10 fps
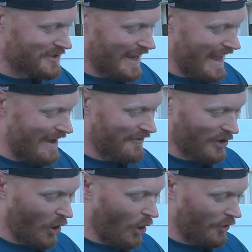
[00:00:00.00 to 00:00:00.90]
to having
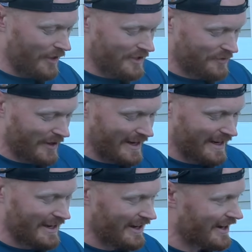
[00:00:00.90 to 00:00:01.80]
all this right
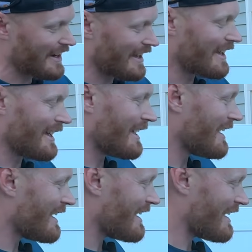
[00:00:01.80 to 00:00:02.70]
here,
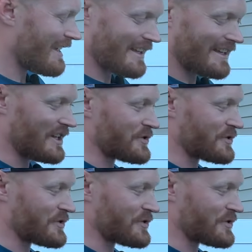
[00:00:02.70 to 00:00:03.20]
it's